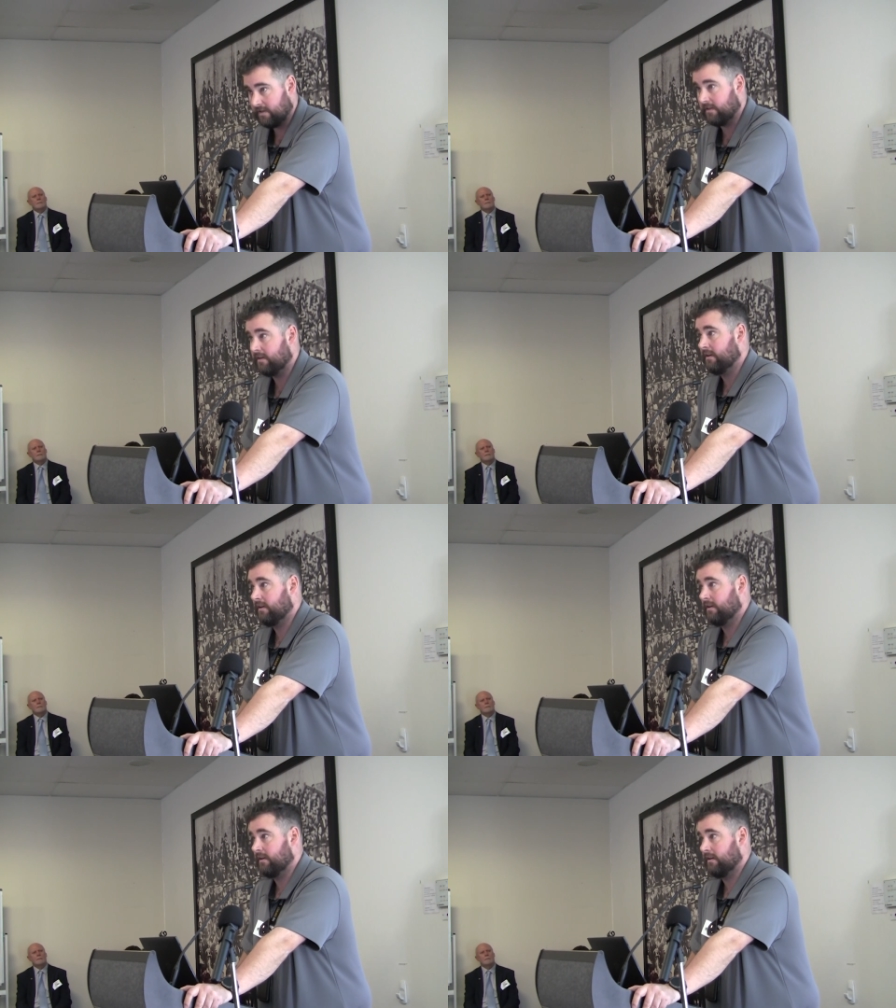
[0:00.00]
there,
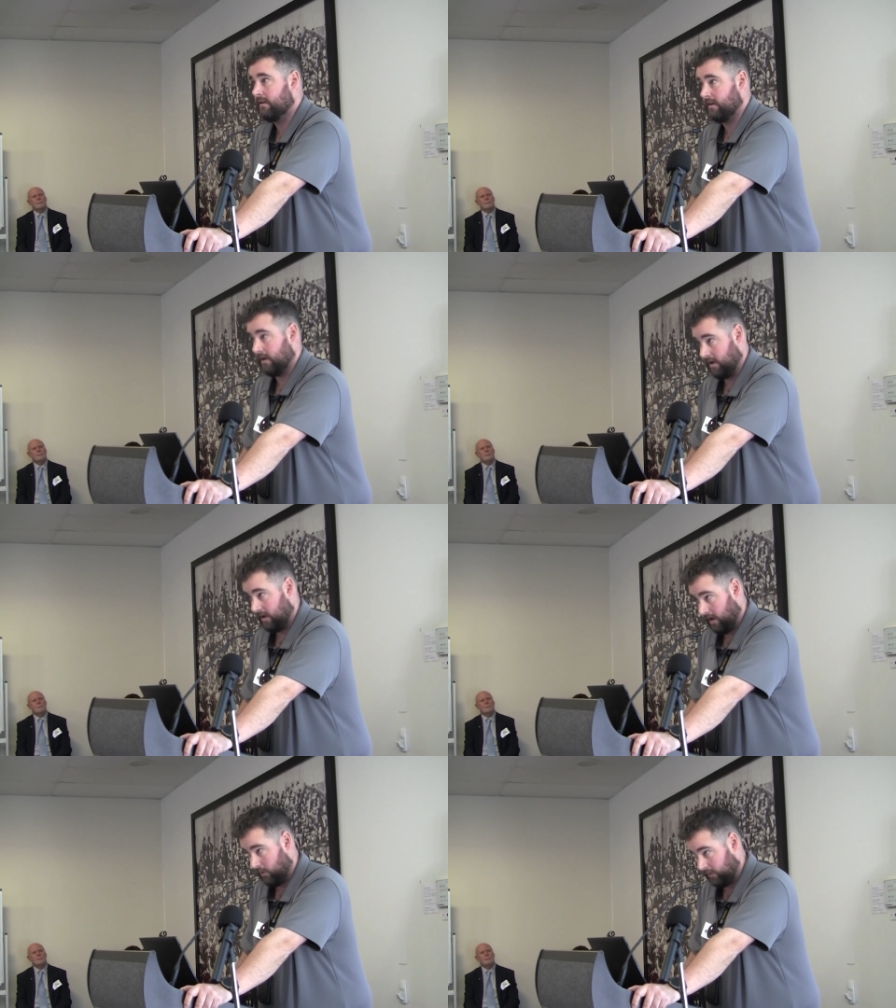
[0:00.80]

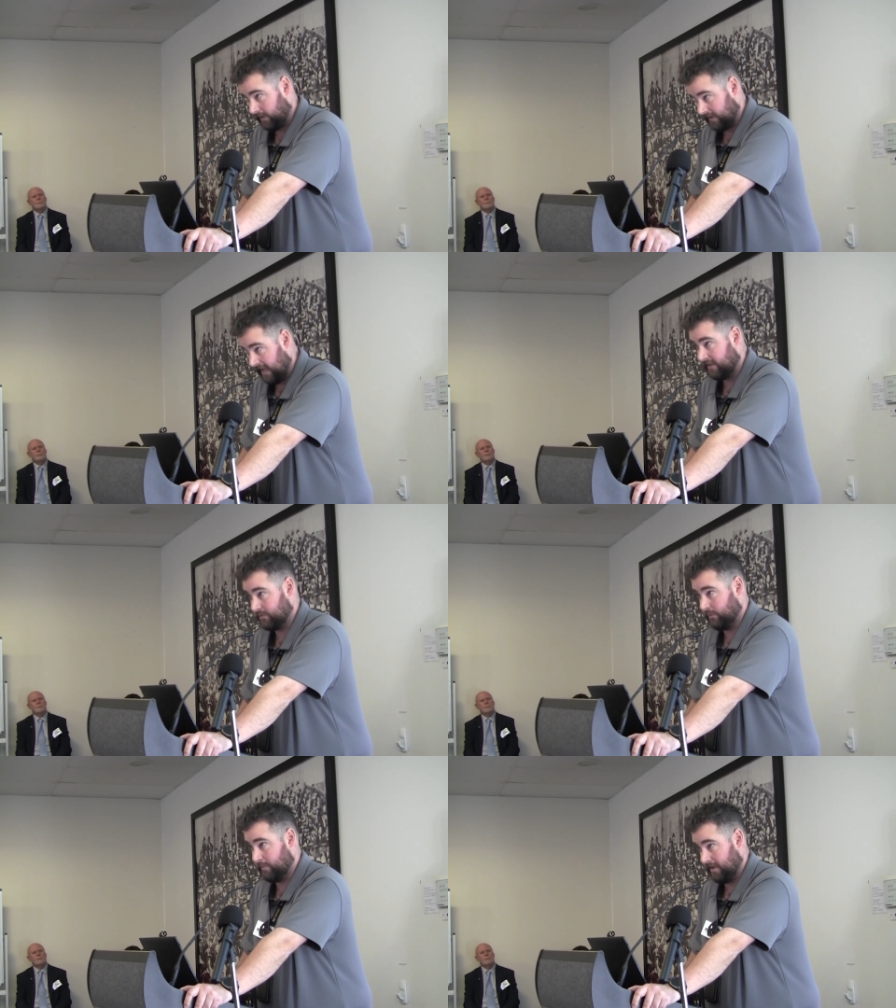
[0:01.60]
I'll
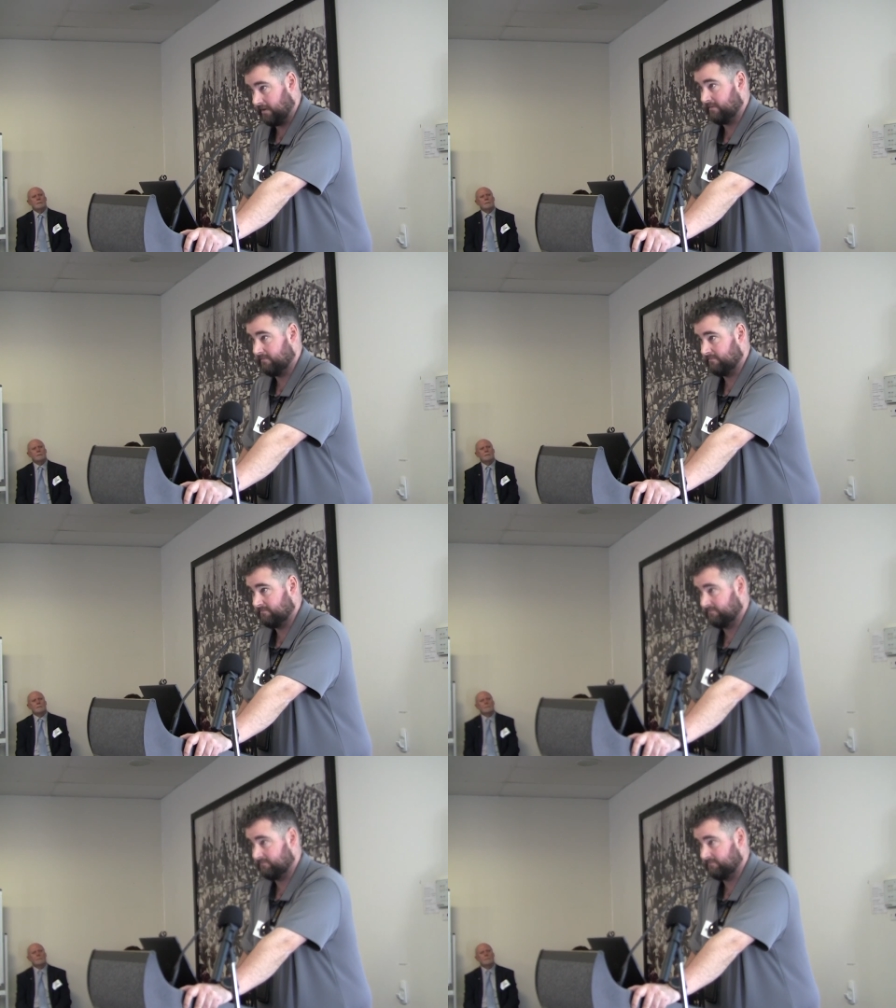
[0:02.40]
cancel the pin.